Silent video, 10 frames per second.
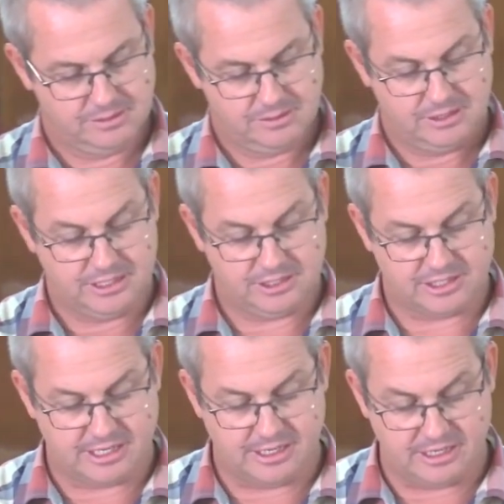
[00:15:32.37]

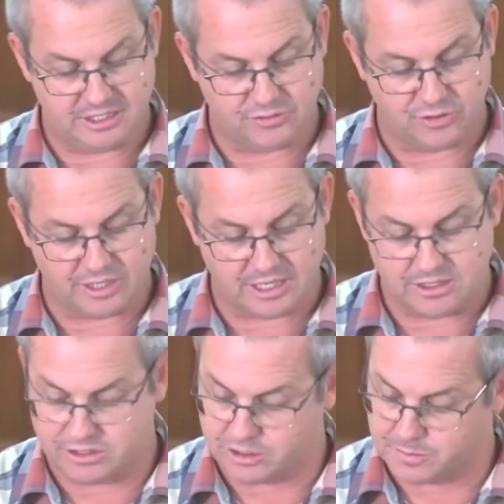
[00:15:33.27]
Instead, it is for
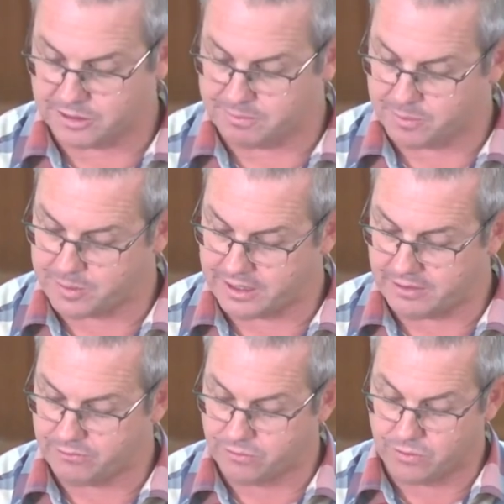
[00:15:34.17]
those it's been prepared
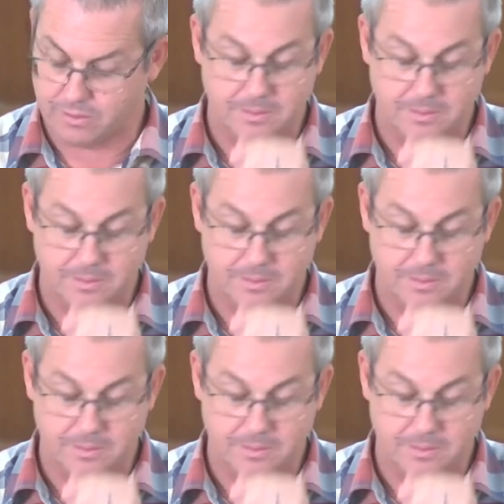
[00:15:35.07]
for.